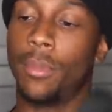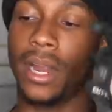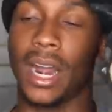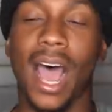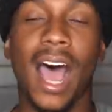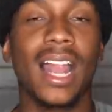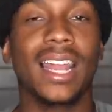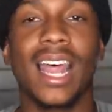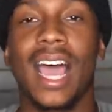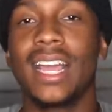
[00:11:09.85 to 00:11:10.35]
But
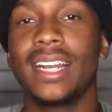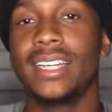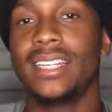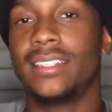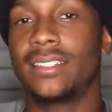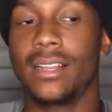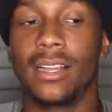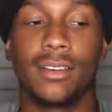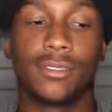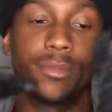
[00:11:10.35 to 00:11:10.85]
I like
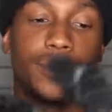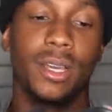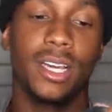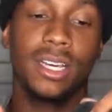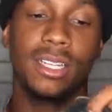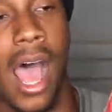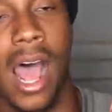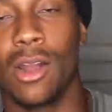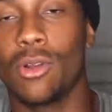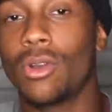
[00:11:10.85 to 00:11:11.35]
these gloves
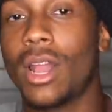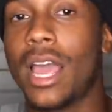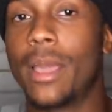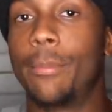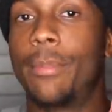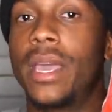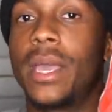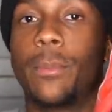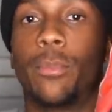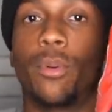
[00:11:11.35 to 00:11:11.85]
because I don't
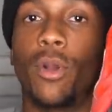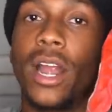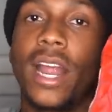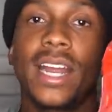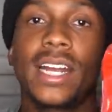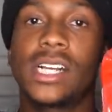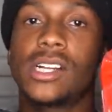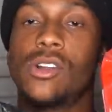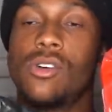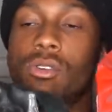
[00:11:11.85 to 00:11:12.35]
like big
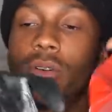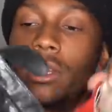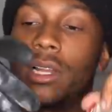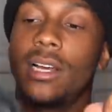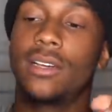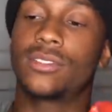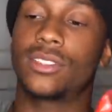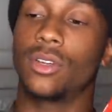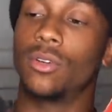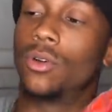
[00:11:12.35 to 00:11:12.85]
branding on
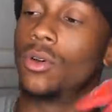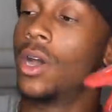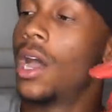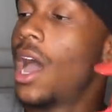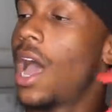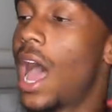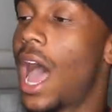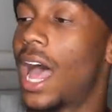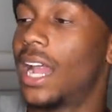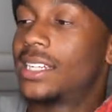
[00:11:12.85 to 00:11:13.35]
gloves, so
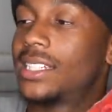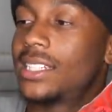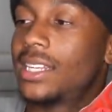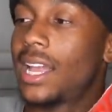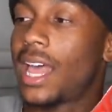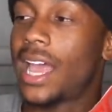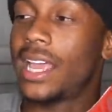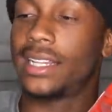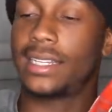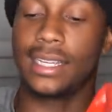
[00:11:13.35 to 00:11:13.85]
I just
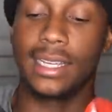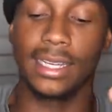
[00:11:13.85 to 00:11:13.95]
like